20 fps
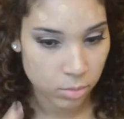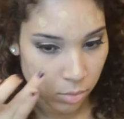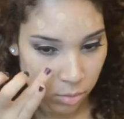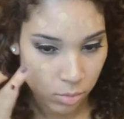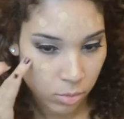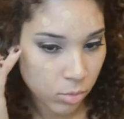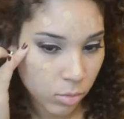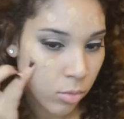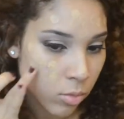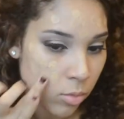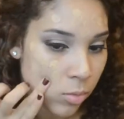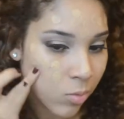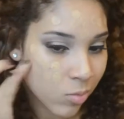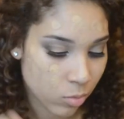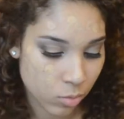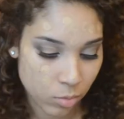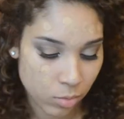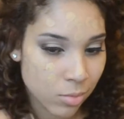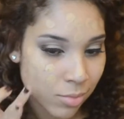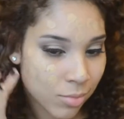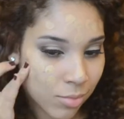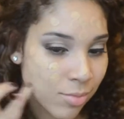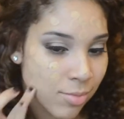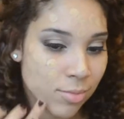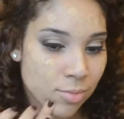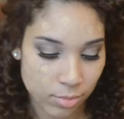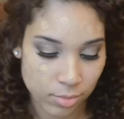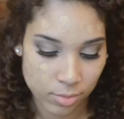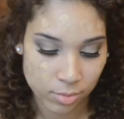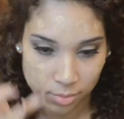and put it on, and
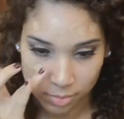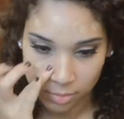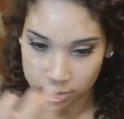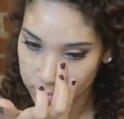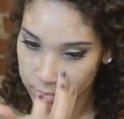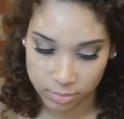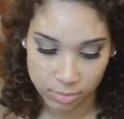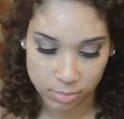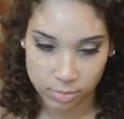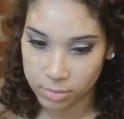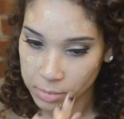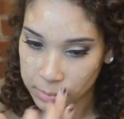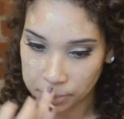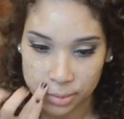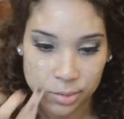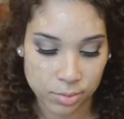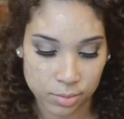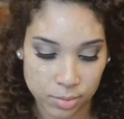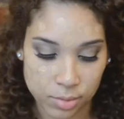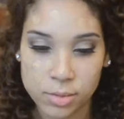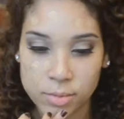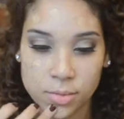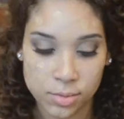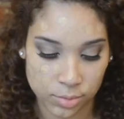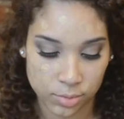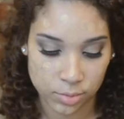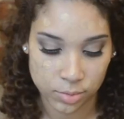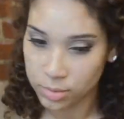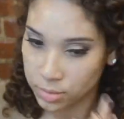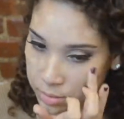she loved it. So I wanted to try it
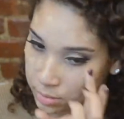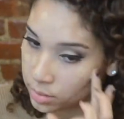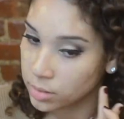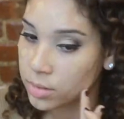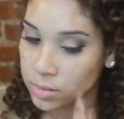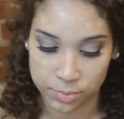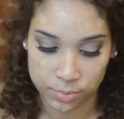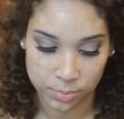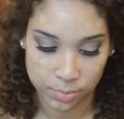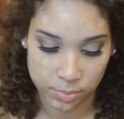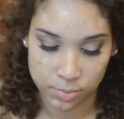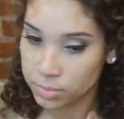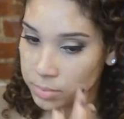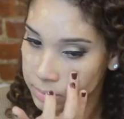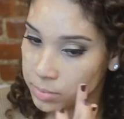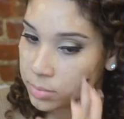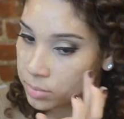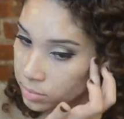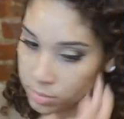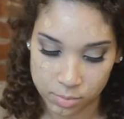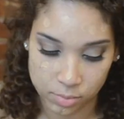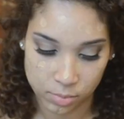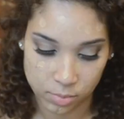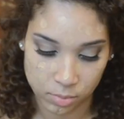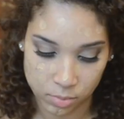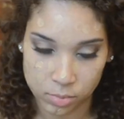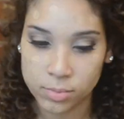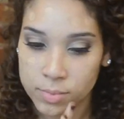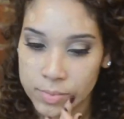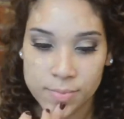out because I kind of don't like
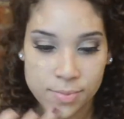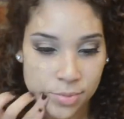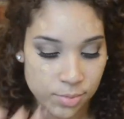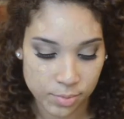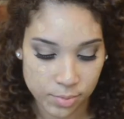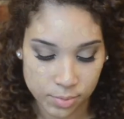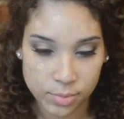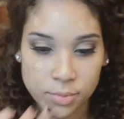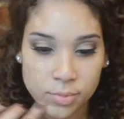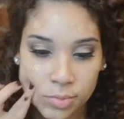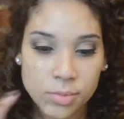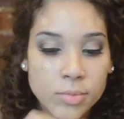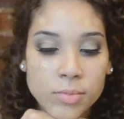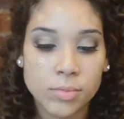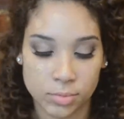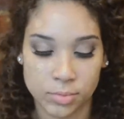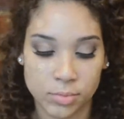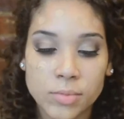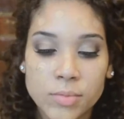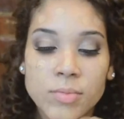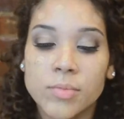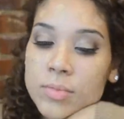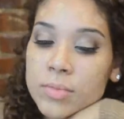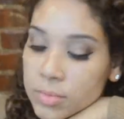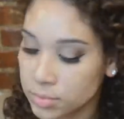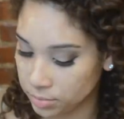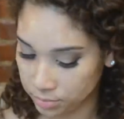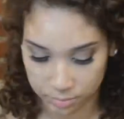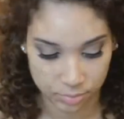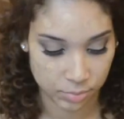that this foundation dries into
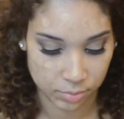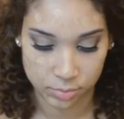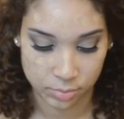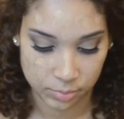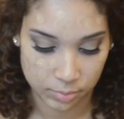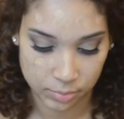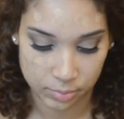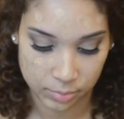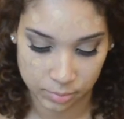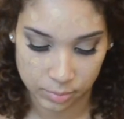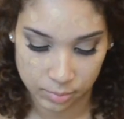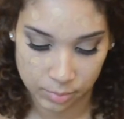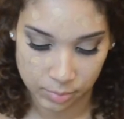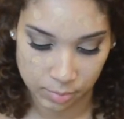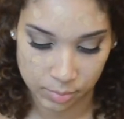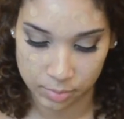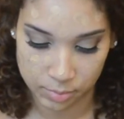like a powdery